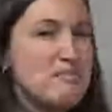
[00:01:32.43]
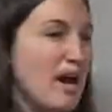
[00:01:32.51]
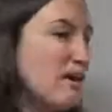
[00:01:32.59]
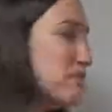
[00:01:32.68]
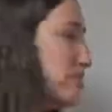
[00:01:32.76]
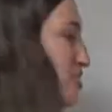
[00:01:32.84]

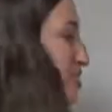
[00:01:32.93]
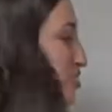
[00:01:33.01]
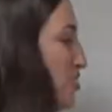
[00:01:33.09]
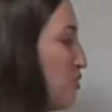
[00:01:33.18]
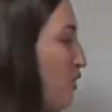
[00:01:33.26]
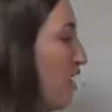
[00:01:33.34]
pounds
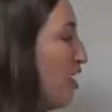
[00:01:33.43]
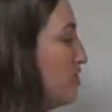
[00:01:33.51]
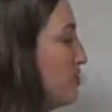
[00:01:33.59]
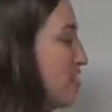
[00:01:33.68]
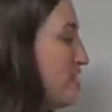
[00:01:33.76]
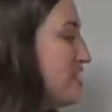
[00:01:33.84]
to
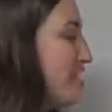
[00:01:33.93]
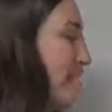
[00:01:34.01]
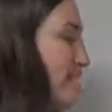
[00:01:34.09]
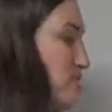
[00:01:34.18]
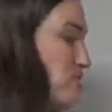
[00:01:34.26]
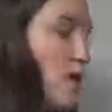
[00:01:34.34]

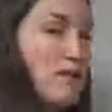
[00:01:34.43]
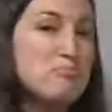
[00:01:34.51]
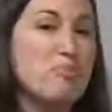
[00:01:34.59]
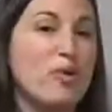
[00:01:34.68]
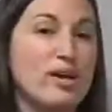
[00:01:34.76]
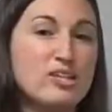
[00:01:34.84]

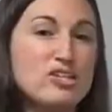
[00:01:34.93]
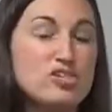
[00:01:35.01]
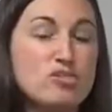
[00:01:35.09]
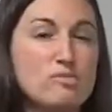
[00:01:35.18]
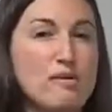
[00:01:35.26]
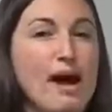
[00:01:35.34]

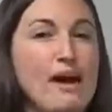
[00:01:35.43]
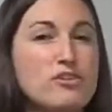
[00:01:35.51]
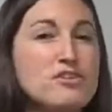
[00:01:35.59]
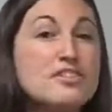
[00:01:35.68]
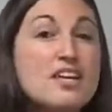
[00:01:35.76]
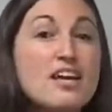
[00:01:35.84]
191.2
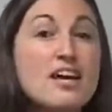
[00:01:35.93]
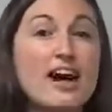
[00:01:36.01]
pounds.